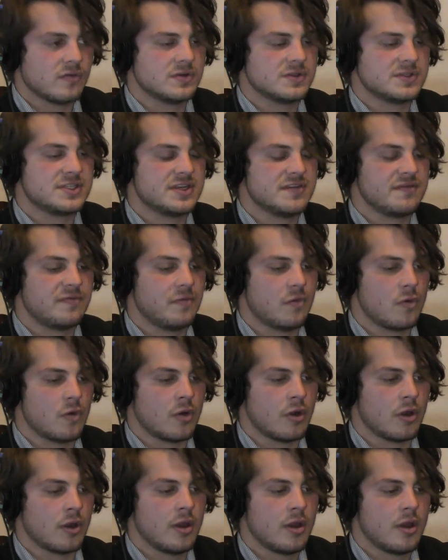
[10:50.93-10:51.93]

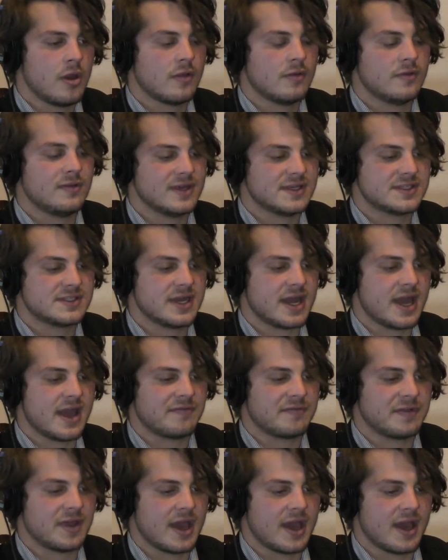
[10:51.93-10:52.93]
501c4
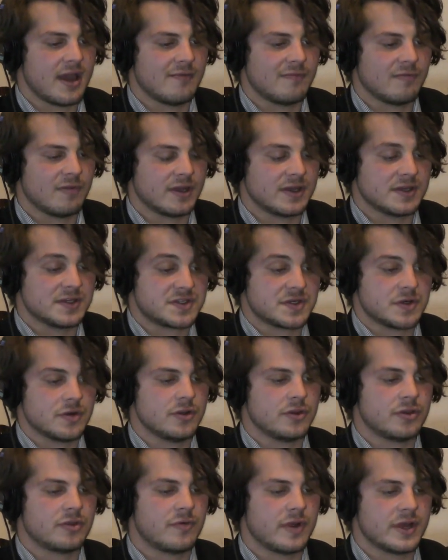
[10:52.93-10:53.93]
doesn't have to have like
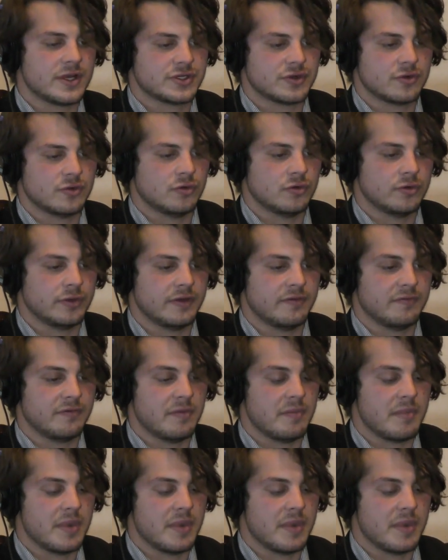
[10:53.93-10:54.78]
a certain threshold